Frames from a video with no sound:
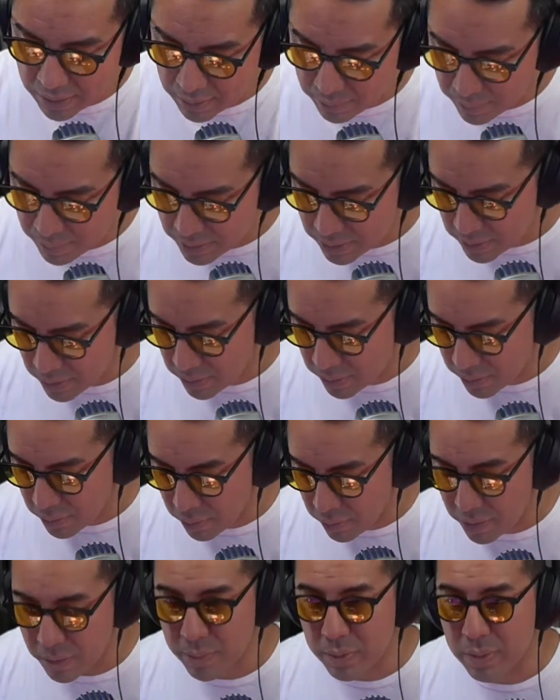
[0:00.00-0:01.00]
Mr.
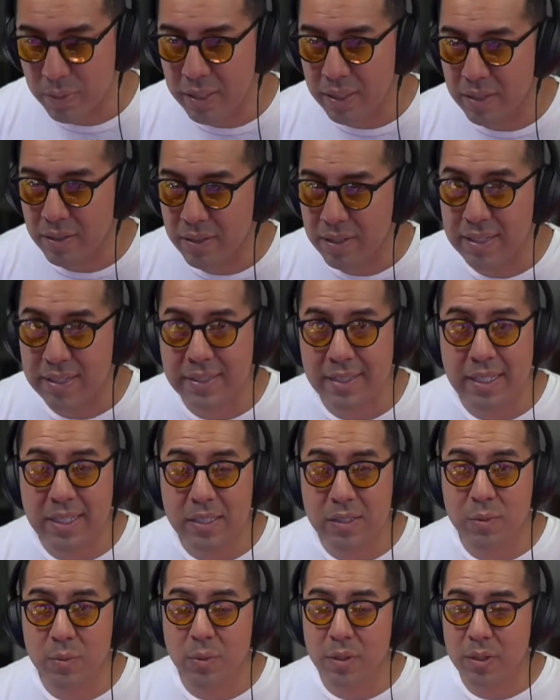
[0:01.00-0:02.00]
Incredible here as
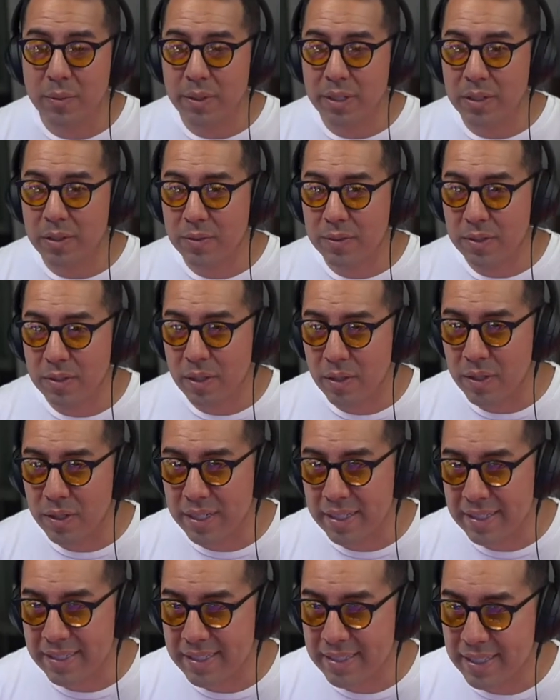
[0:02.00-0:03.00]
he's one of my newest
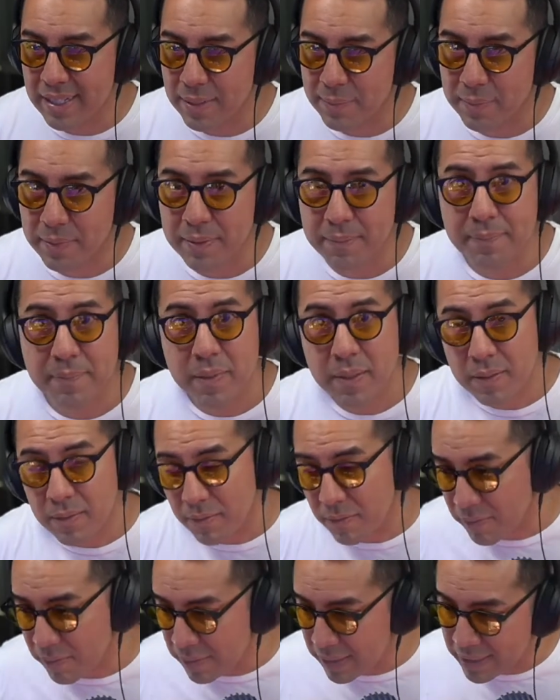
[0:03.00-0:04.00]
Guardians that I'm
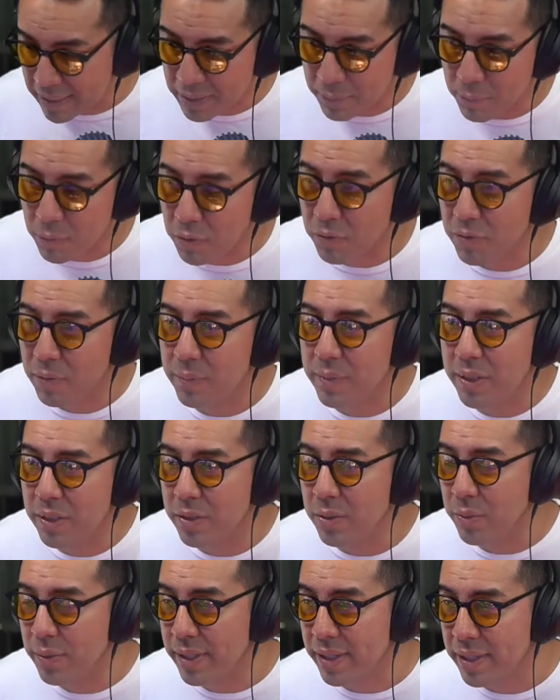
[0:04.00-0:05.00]
getting more
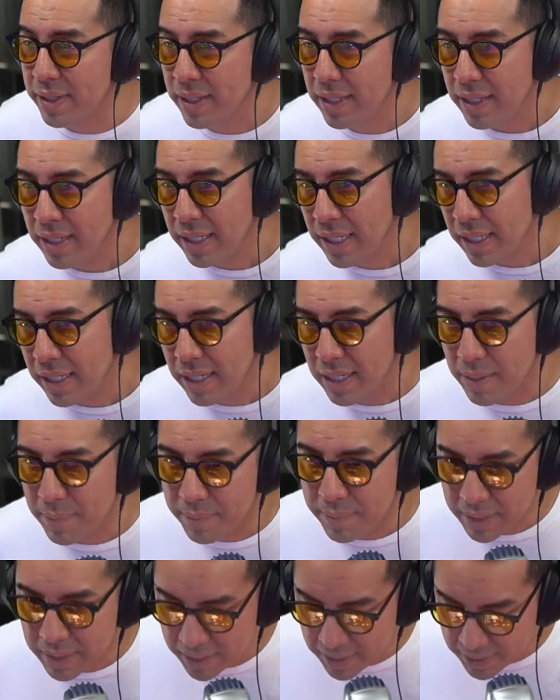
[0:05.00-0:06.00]
familiar with.
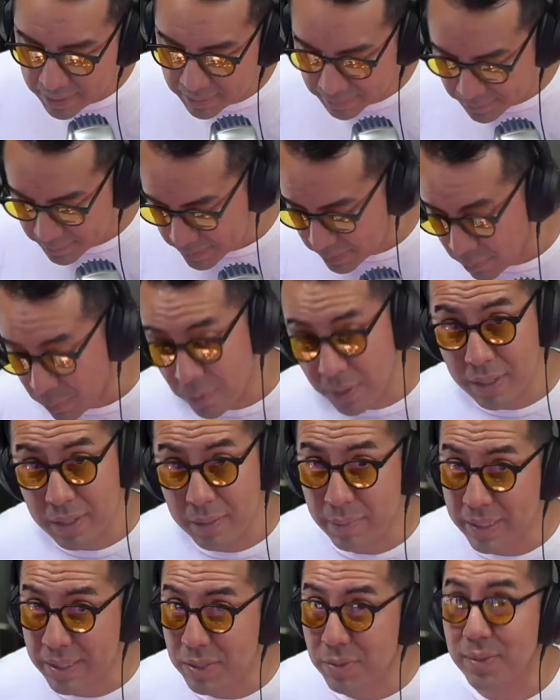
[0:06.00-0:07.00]
And one of the
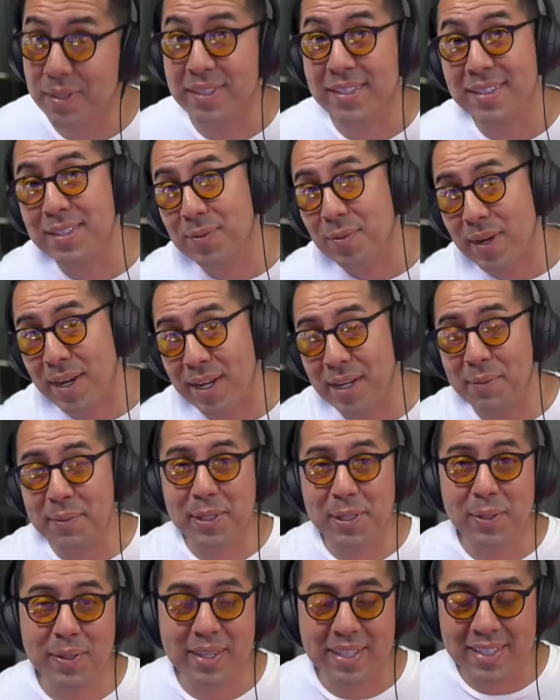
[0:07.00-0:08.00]
biggest reasons why I'm
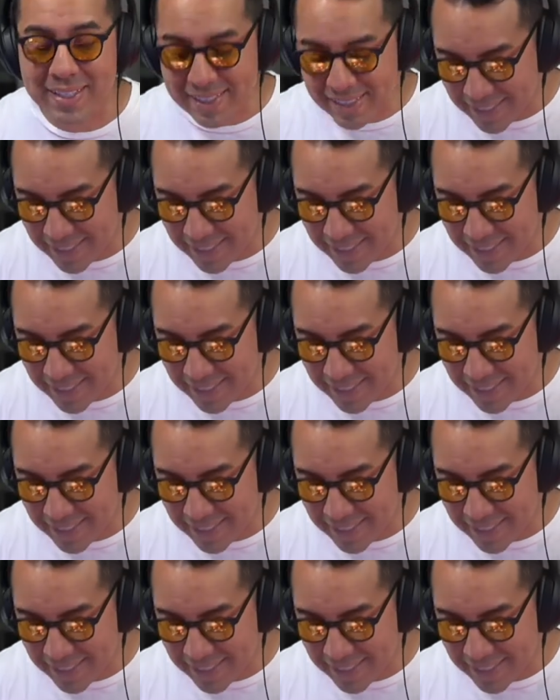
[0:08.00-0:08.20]
doing this